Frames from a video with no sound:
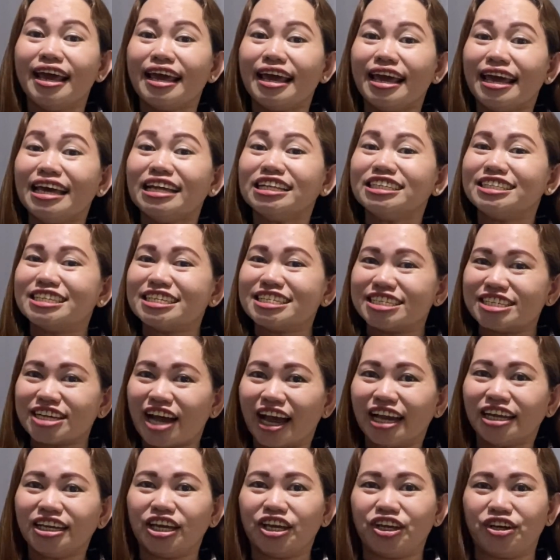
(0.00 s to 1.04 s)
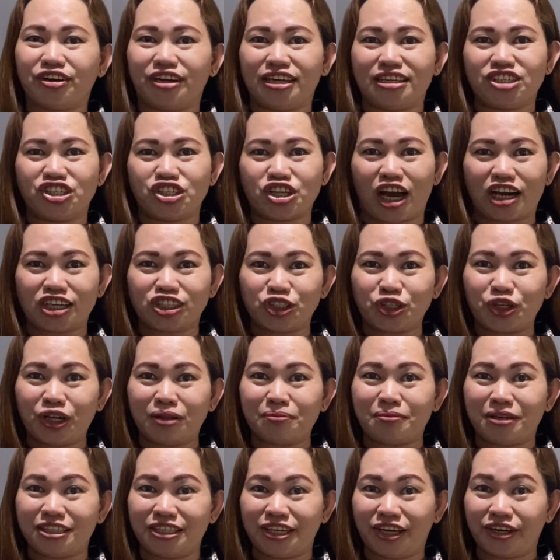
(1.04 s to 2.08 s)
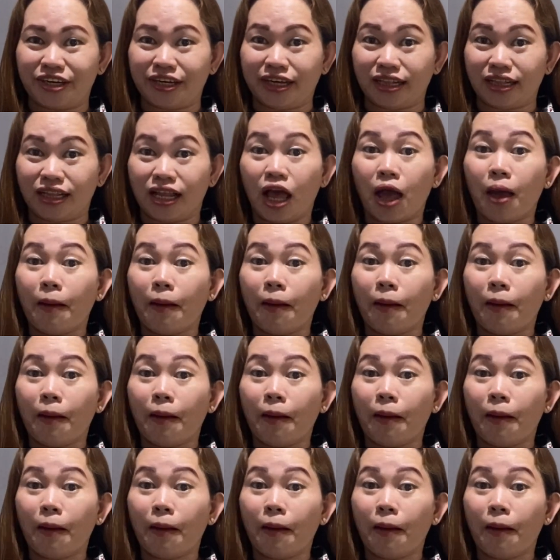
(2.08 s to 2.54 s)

in designing your instructional material.